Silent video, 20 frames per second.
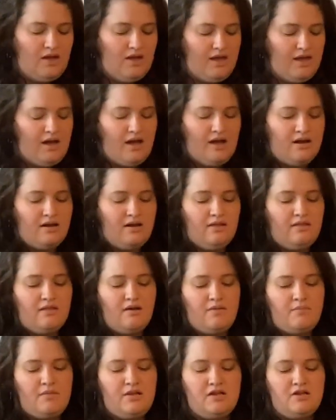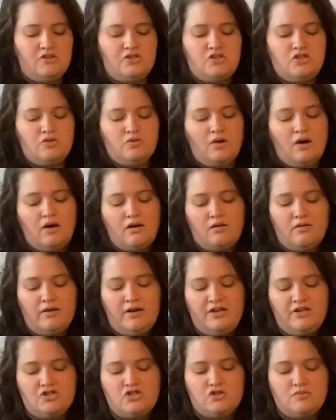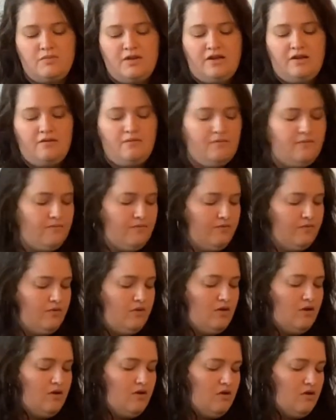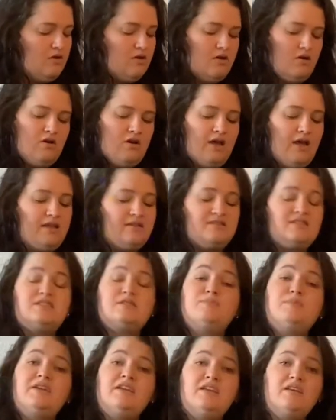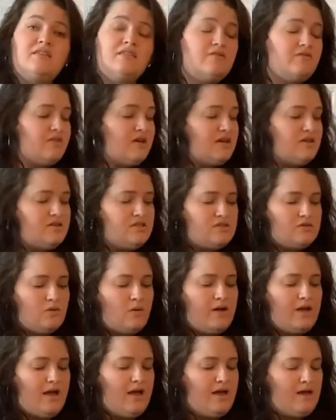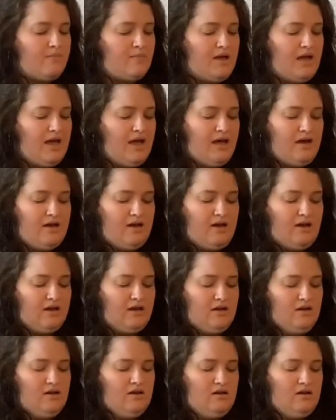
adding them into our arrangement, and spinning the vase so I am adding